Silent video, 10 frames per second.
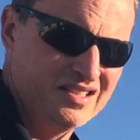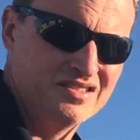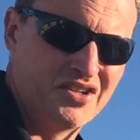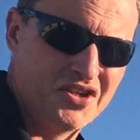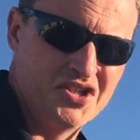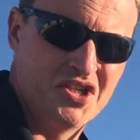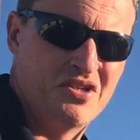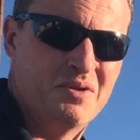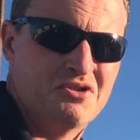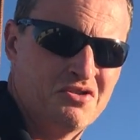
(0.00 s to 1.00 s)
A lot easier to
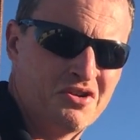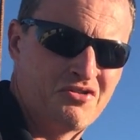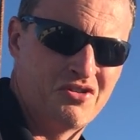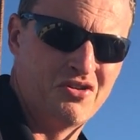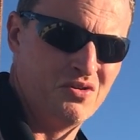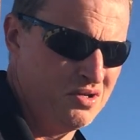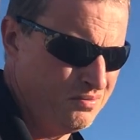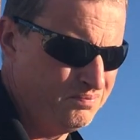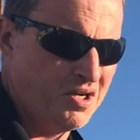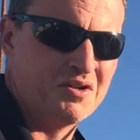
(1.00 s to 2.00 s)
be drilling through
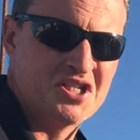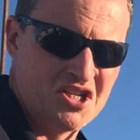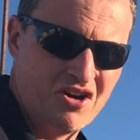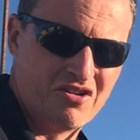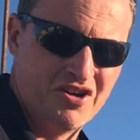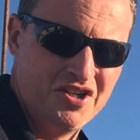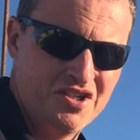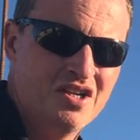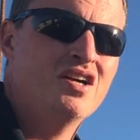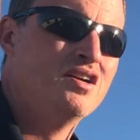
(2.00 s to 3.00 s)
polystyrene
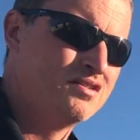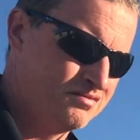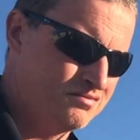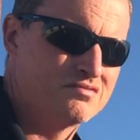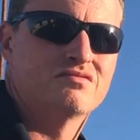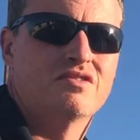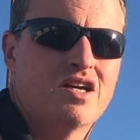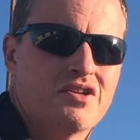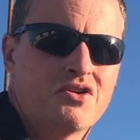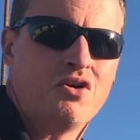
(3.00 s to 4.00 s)

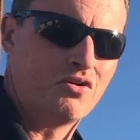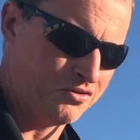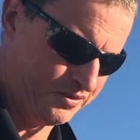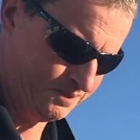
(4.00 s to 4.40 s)
rather than concrete,